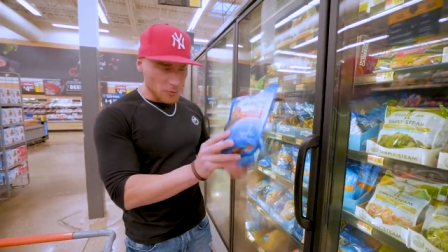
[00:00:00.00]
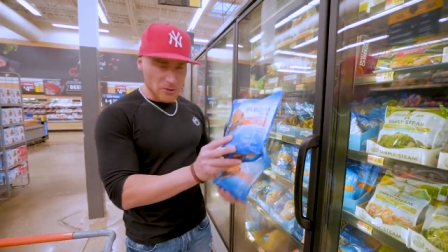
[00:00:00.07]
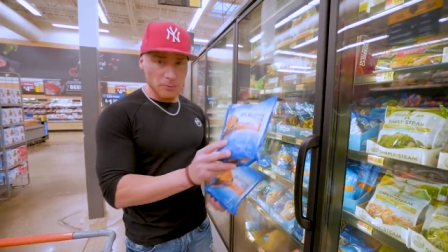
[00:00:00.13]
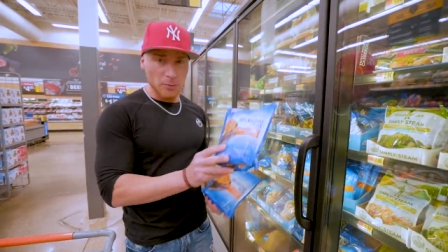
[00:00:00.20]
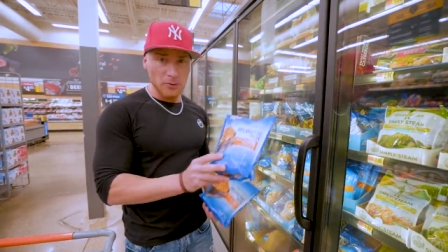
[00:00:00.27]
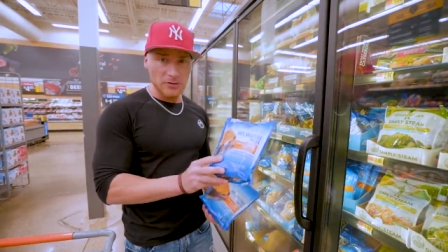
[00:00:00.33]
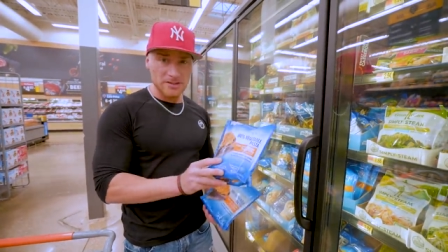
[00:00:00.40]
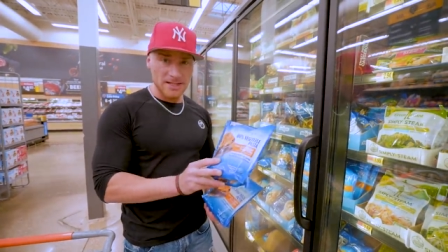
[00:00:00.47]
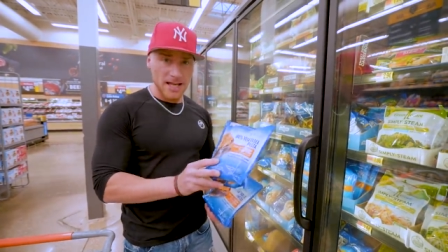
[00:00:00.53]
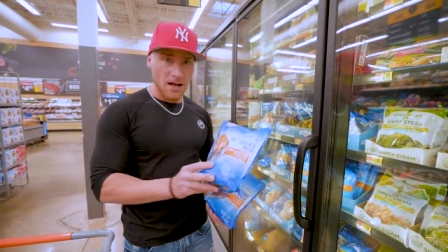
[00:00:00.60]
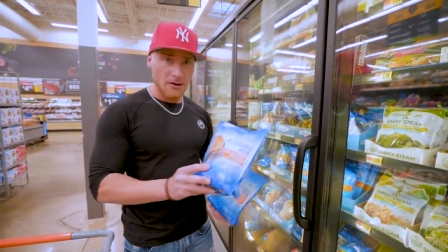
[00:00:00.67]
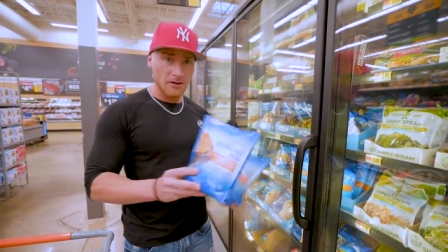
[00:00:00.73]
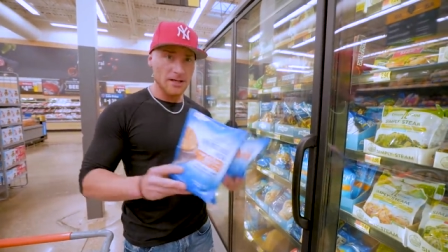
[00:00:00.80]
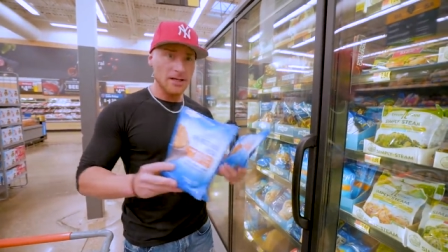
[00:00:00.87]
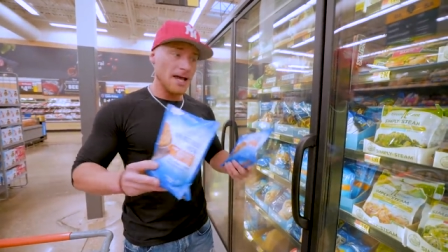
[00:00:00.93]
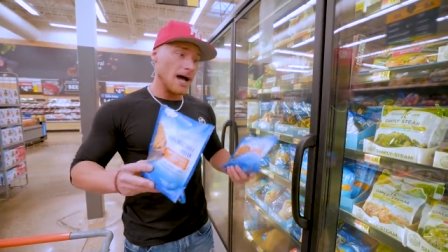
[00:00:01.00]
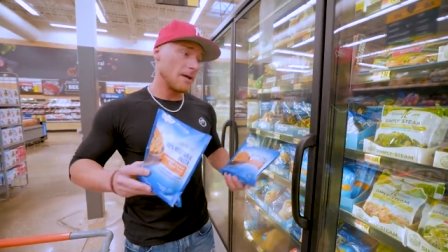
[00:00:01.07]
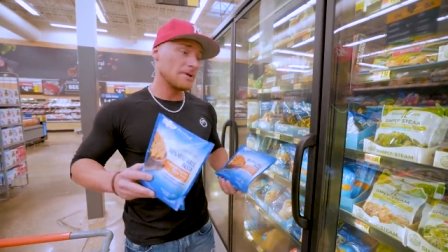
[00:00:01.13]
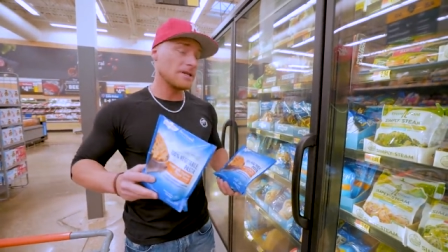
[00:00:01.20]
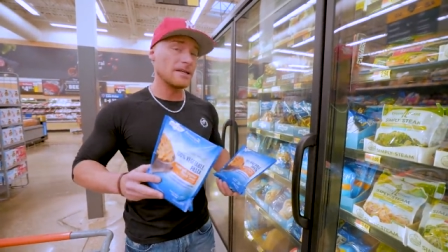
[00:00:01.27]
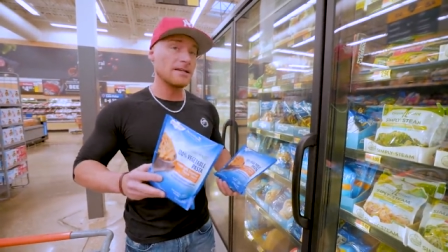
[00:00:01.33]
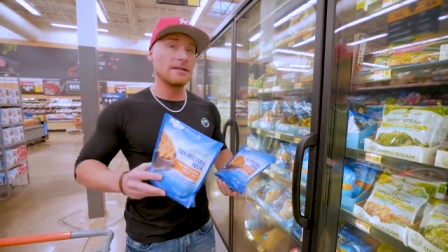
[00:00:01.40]
When you pull this out, I
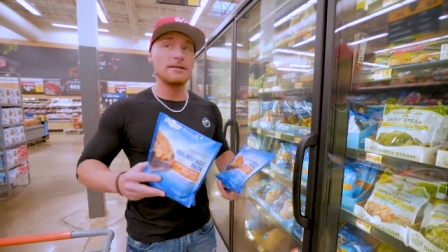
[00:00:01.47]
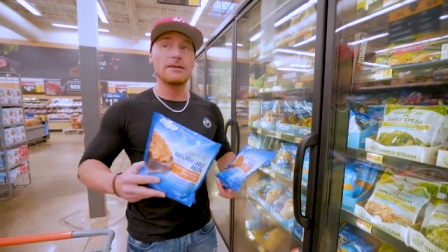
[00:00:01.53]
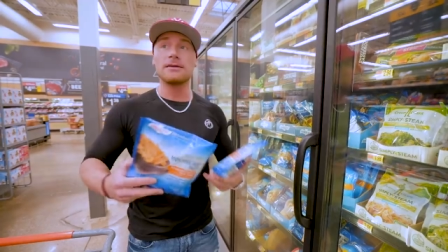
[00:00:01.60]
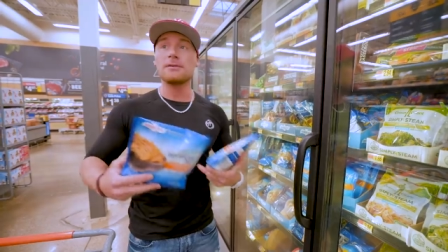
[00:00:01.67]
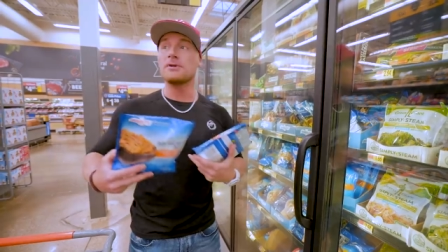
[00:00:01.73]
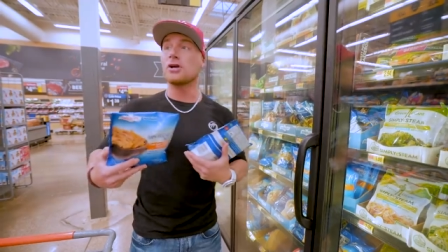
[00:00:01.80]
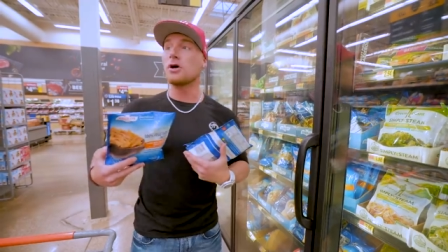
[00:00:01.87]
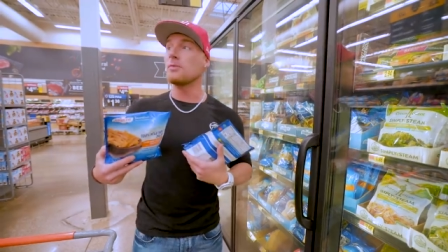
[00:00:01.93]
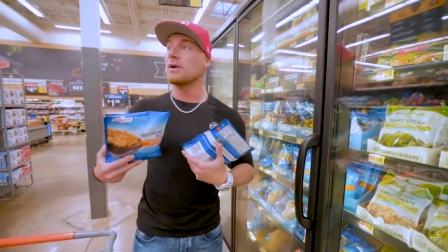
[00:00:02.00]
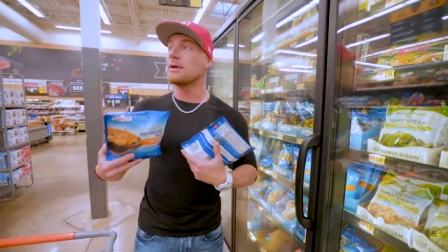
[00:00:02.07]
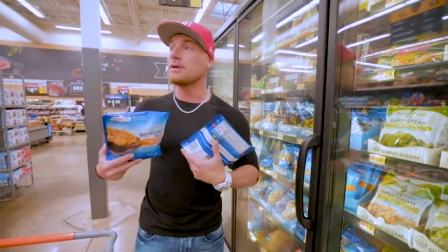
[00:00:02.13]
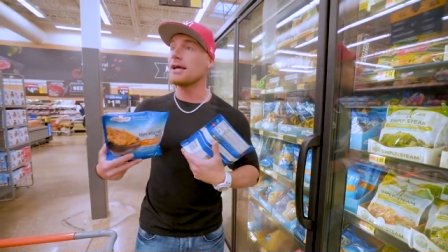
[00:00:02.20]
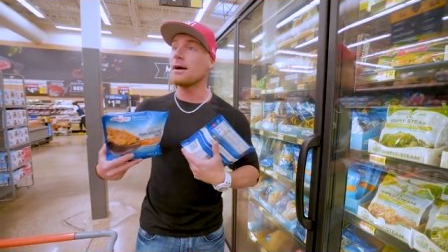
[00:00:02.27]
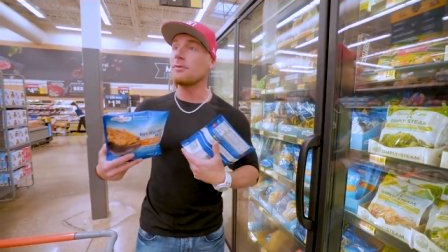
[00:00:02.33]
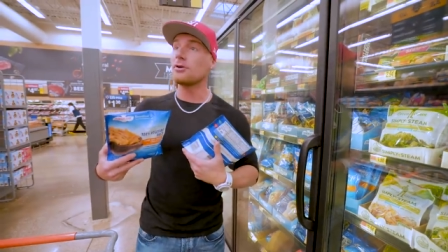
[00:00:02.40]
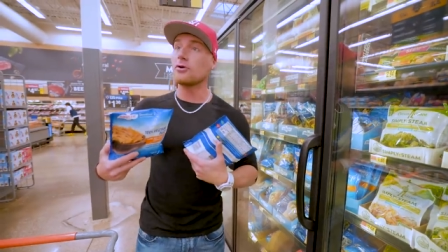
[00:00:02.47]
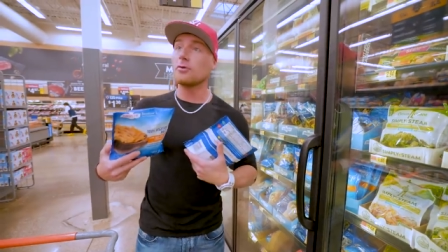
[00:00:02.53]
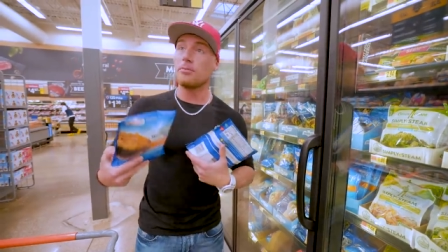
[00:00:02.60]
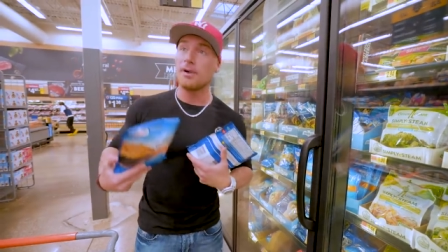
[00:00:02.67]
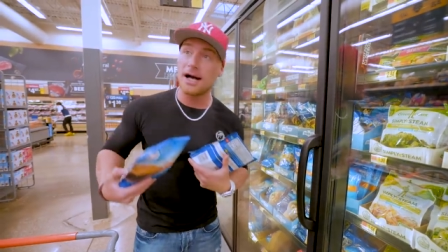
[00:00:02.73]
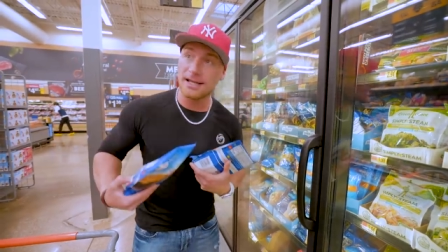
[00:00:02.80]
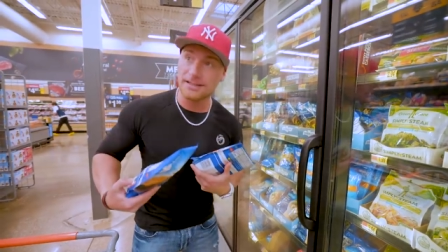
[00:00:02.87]
mean, you know, maybe I'm a little
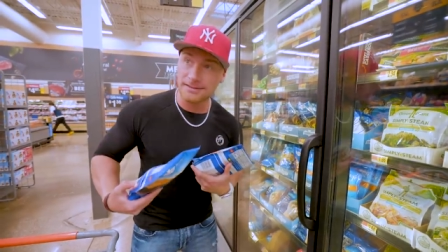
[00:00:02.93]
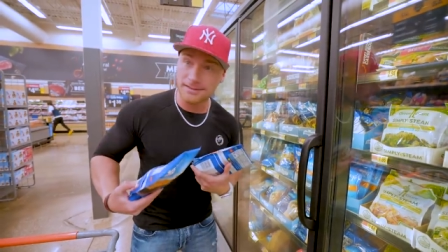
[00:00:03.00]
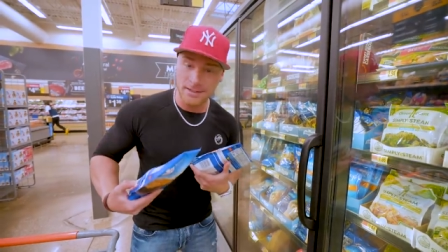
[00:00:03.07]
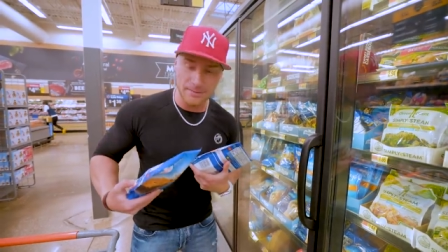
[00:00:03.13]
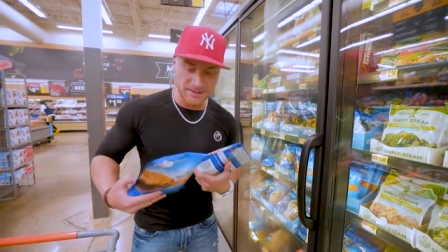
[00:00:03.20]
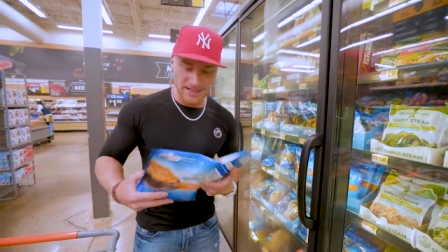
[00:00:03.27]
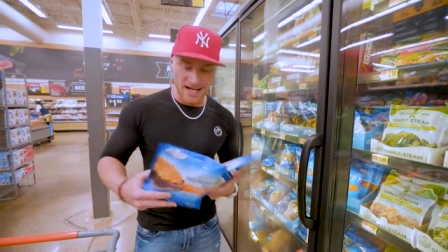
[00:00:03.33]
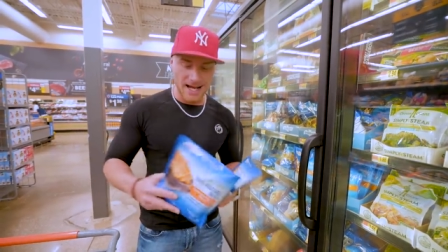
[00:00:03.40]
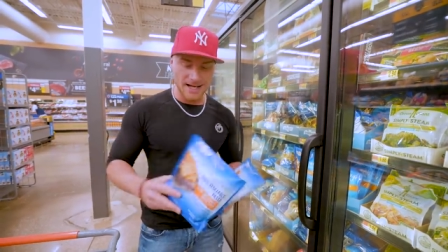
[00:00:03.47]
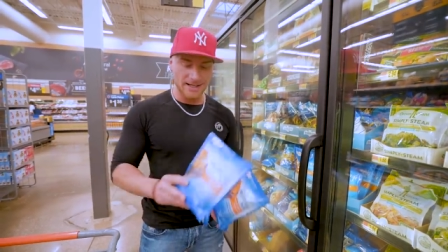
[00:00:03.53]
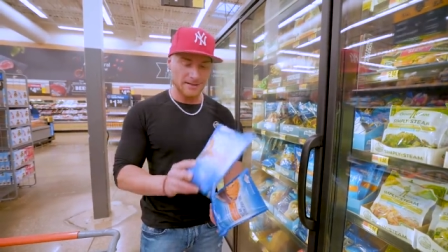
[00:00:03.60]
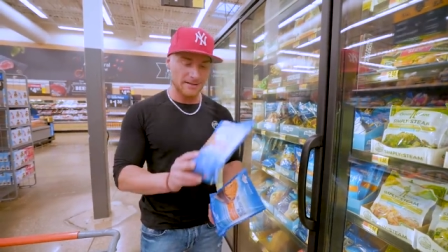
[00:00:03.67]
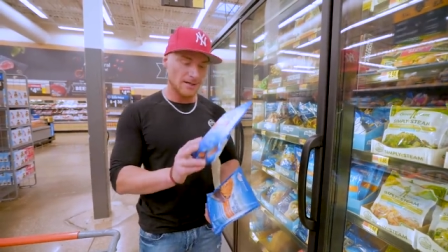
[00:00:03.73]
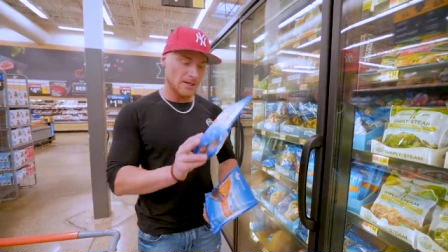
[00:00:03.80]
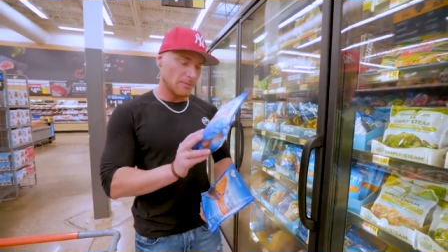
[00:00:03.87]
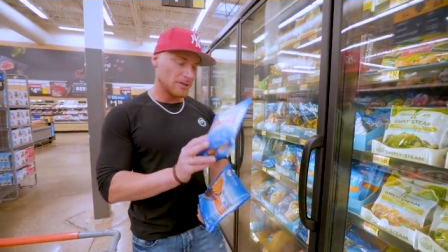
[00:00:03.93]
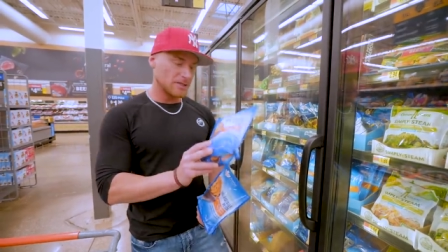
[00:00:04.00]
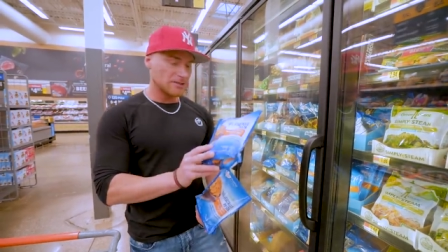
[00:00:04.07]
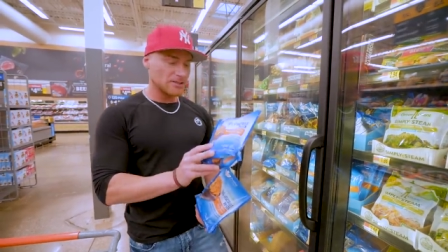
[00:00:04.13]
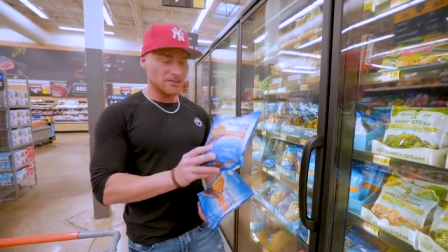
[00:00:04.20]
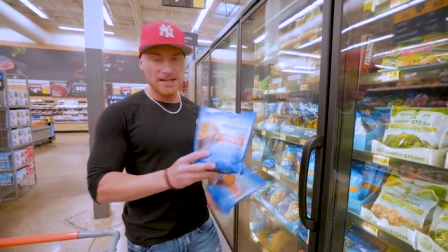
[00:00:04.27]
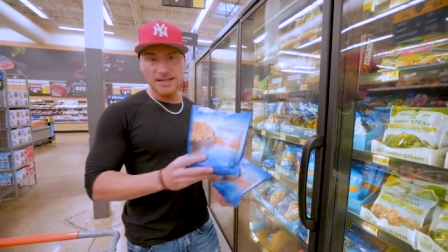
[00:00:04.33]
biased because I've been dieting, but it
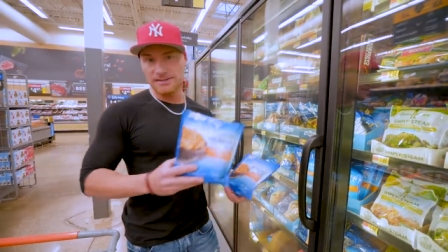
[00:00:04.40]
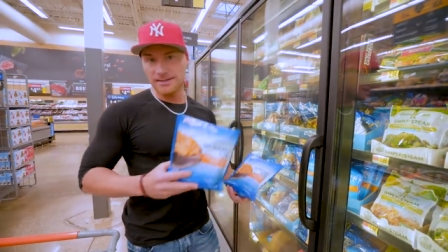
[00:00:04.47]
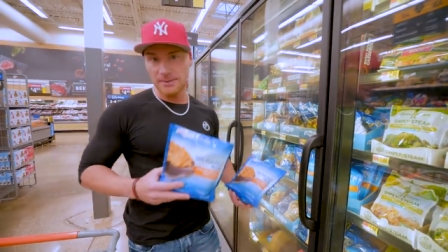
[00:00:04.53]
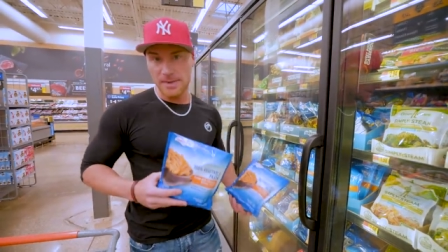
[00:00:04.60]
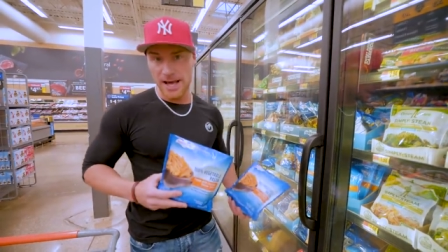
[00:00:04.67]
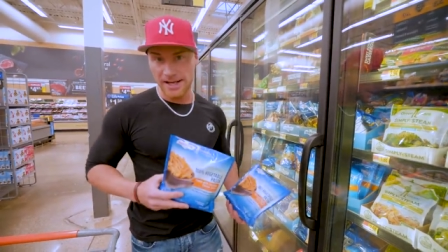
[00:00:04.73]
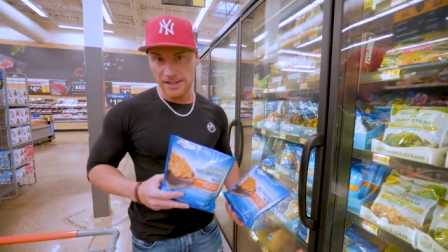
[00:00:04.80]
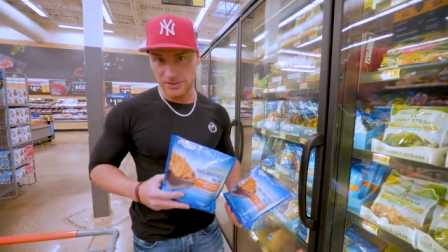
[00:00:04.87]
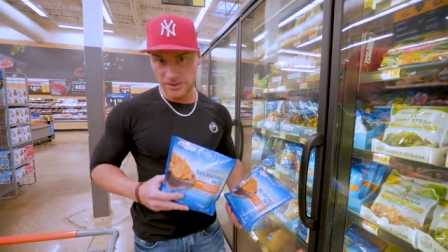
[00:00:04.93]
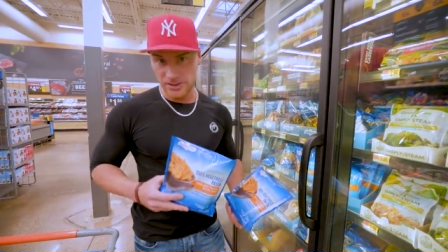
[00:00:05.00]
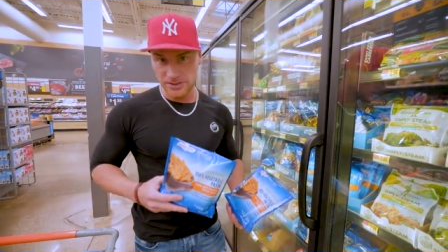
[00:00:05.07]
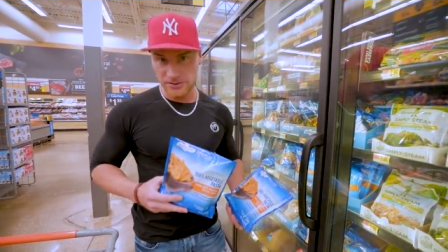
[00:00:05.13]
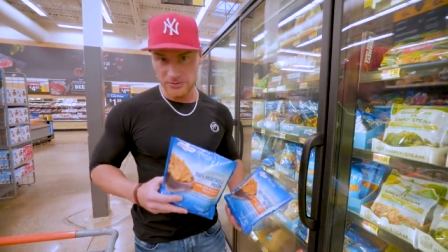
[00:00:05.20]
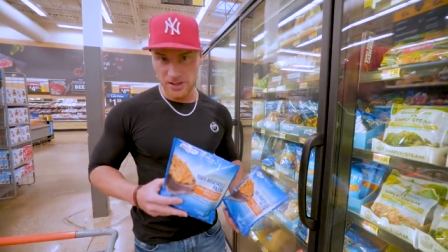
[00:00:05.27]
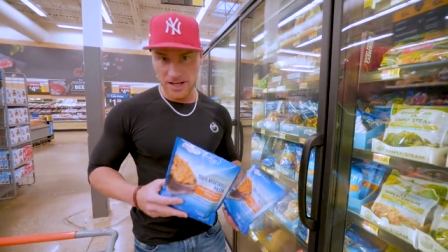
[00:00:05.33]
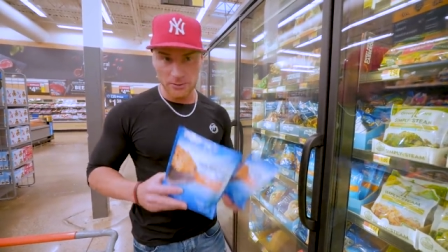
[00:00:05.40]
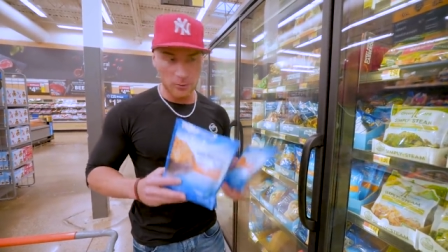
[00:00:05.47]
just tastes like mac and cheese, right?